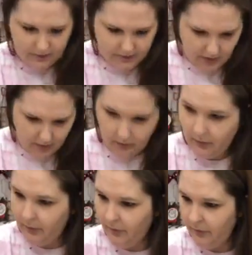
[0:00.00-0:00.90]

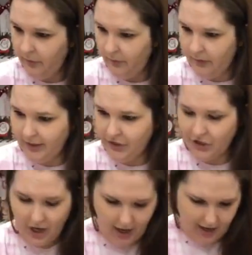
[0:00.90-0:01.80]
So let's
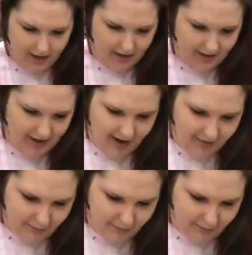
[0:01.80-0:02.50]
try, hi